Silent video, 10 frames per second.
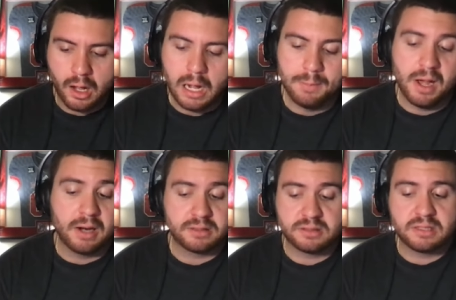I'll be
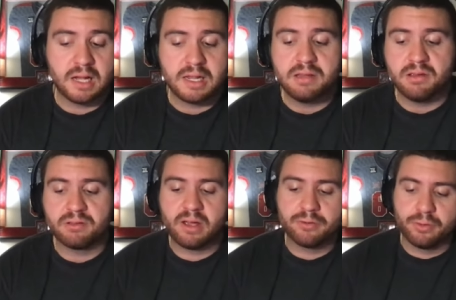honest, it's not an easy
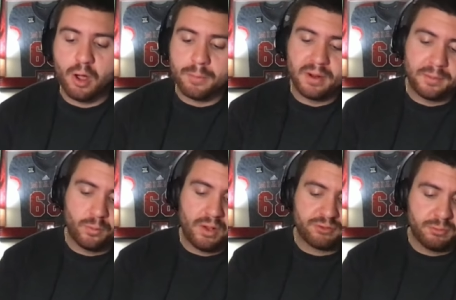schedule. They open up at
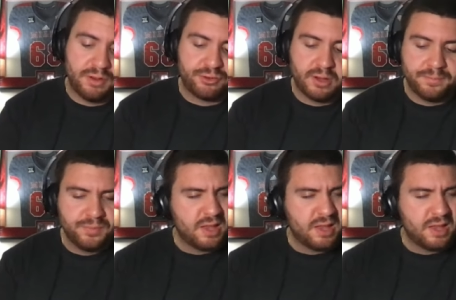Western Michigan,